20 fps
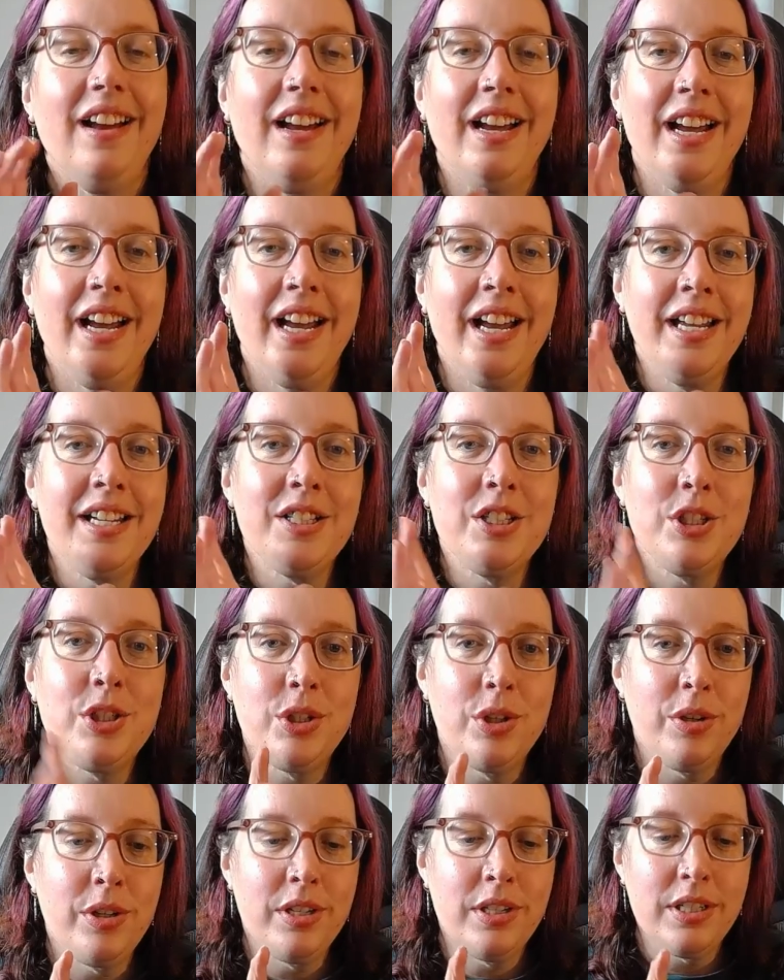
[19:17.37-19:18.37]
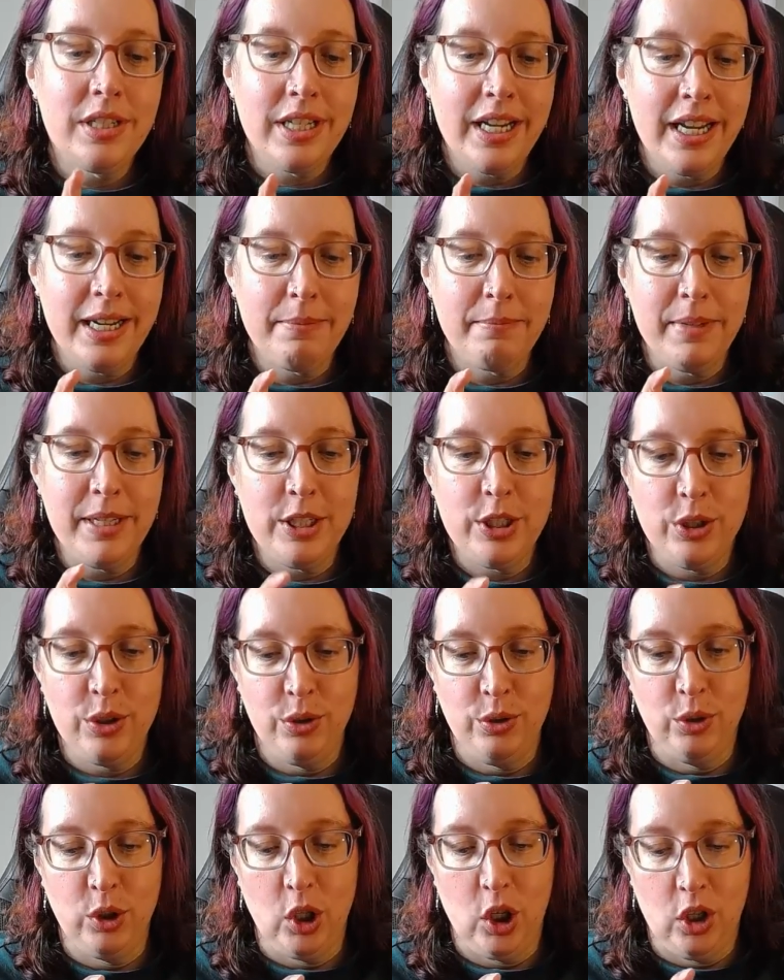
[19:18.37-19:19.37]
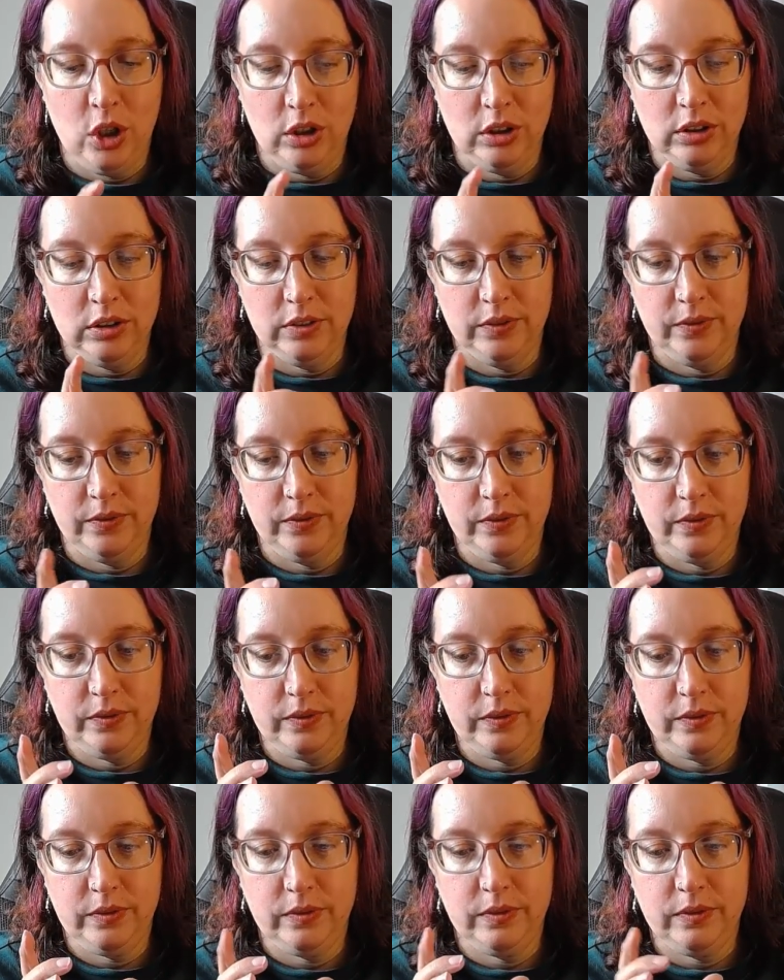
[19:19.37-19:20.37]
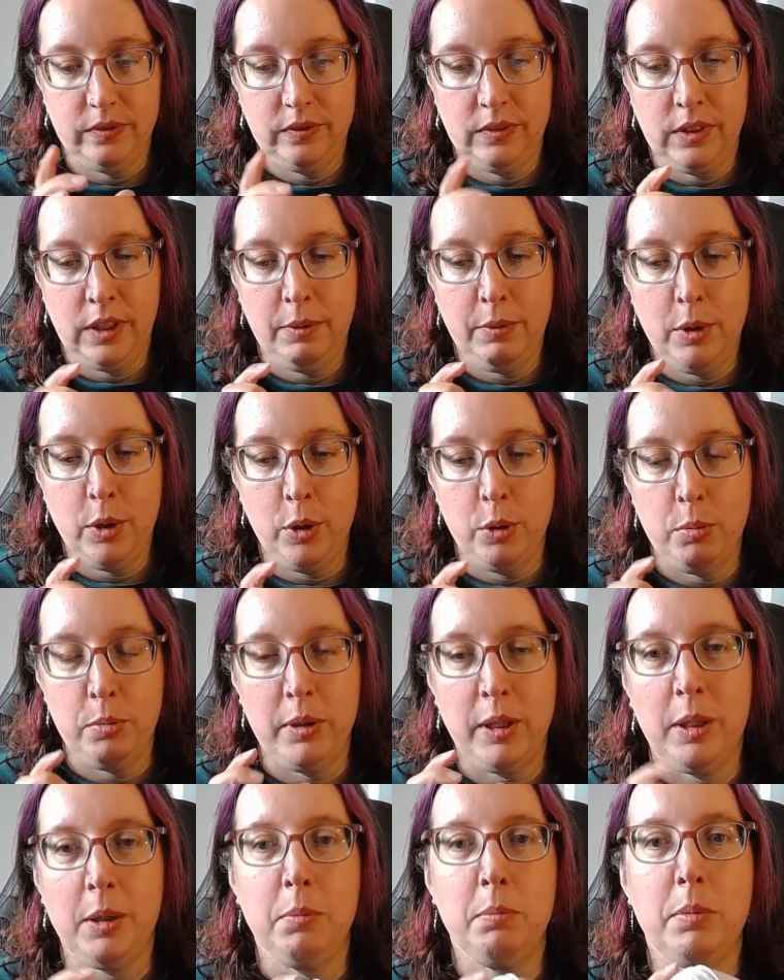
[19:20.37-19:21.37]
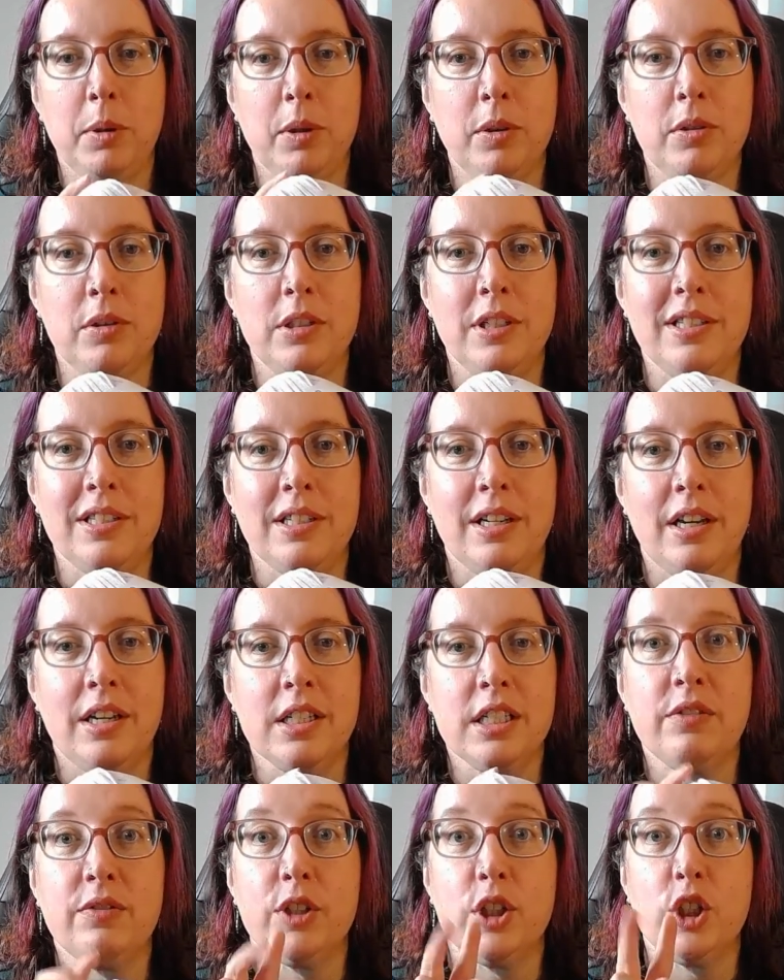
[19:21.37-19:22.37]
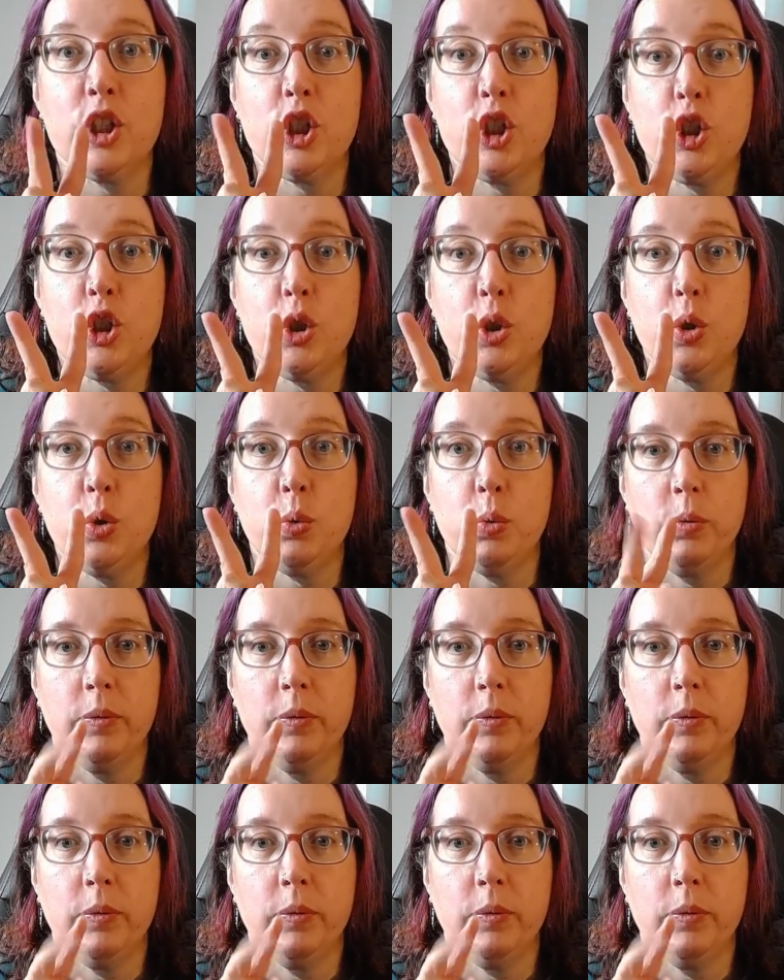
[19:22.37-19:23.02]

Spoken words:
It shouldn't take me too long, I'm hoping, because she's asked for 2.